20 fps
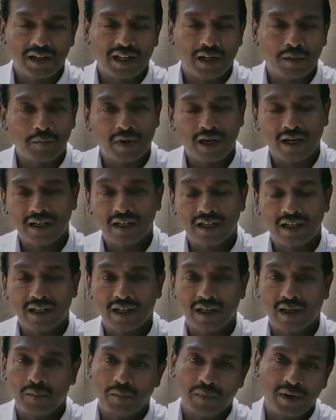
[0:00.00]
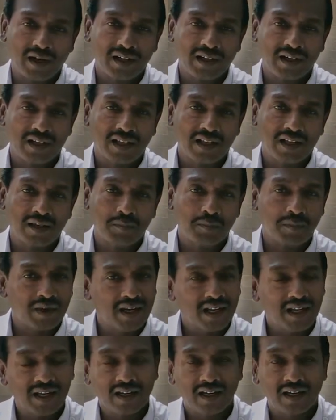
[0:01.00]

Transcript: To your father, to your mother,